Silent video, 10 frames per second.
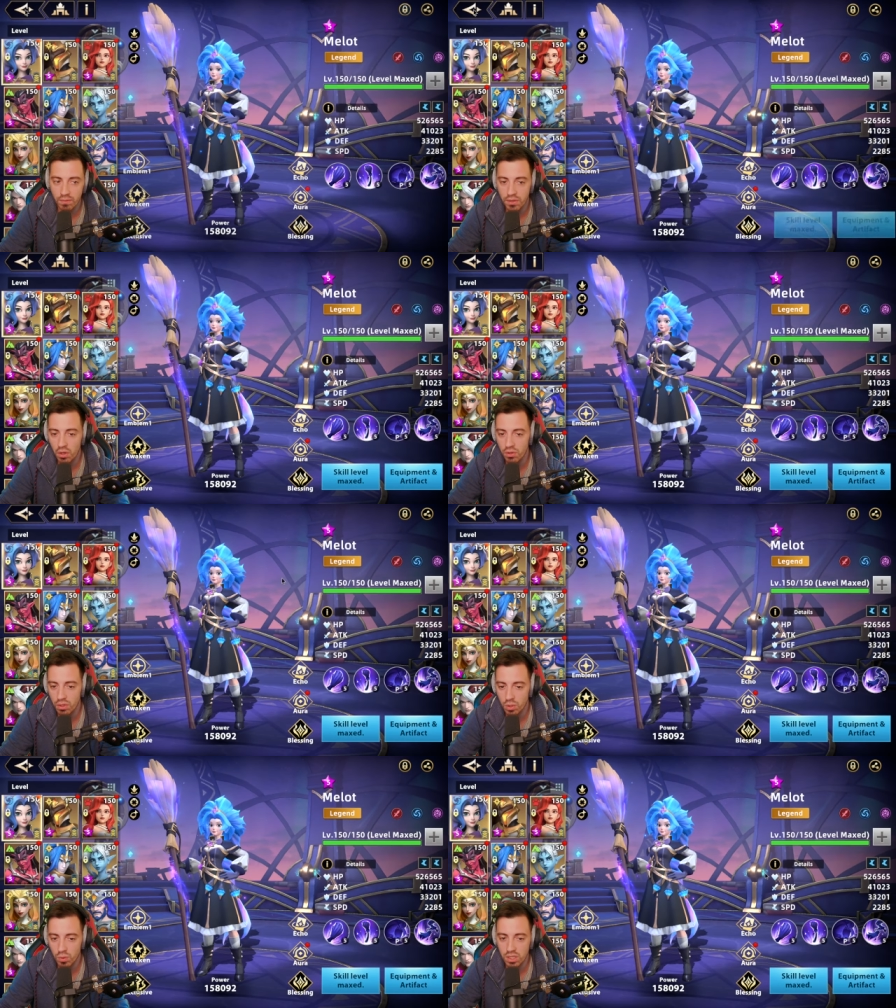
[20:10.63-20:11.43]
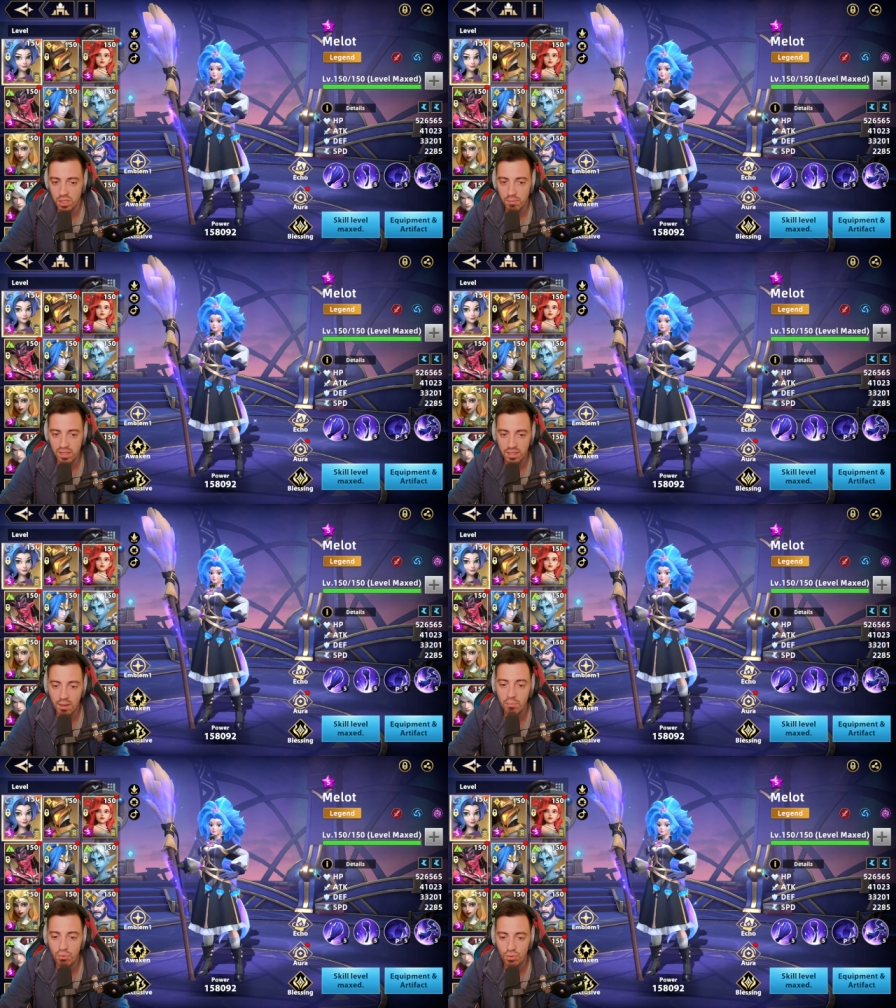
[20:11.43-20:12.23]
the others when she makes
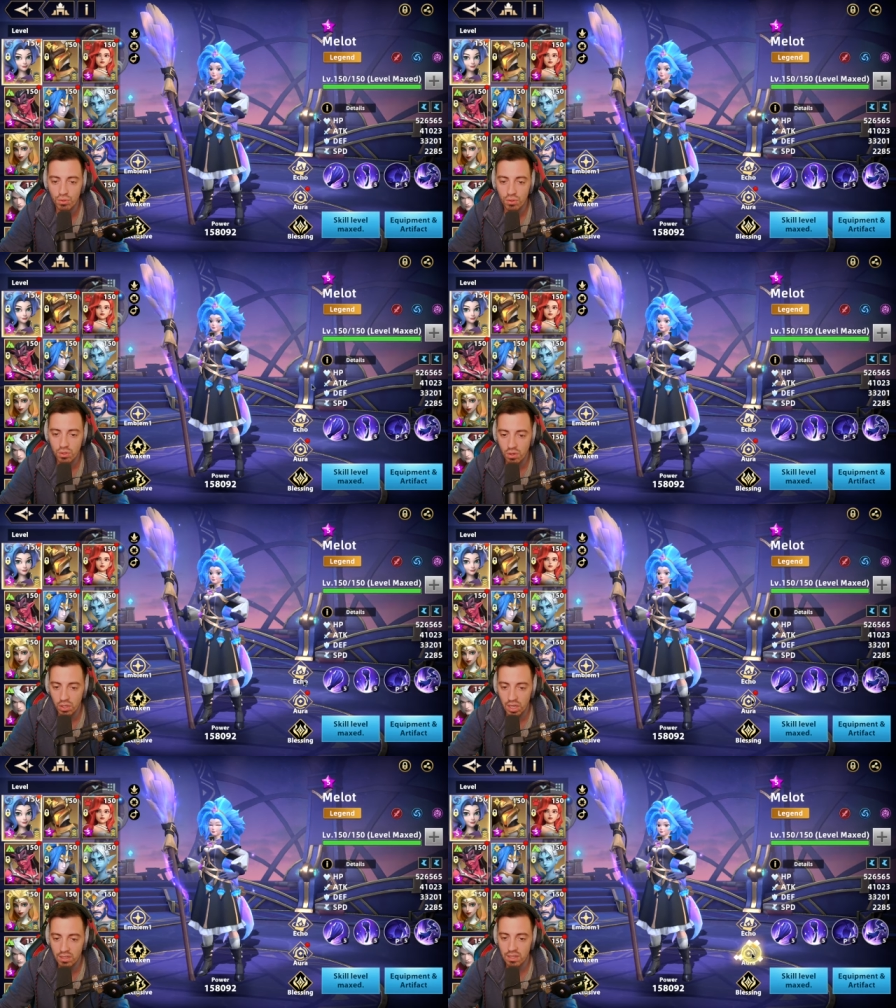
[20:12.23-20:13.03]
them pursue the target.